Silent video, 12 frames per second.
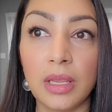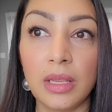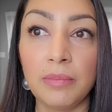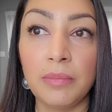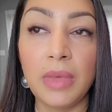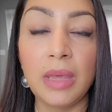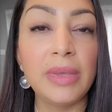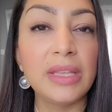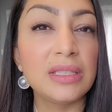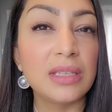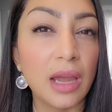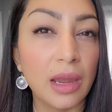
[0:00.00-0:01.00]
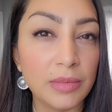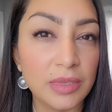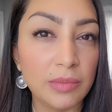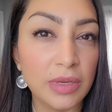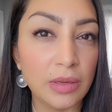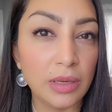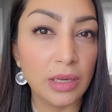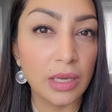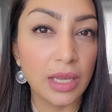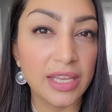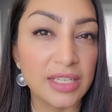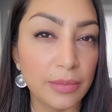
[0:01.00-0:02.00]
it, maybe it's time to
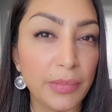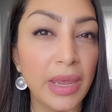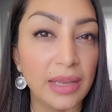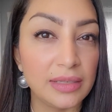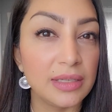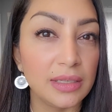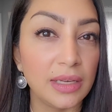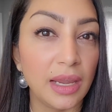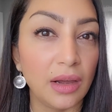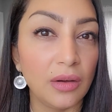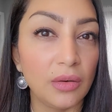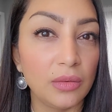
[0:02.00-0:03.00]
be independent now,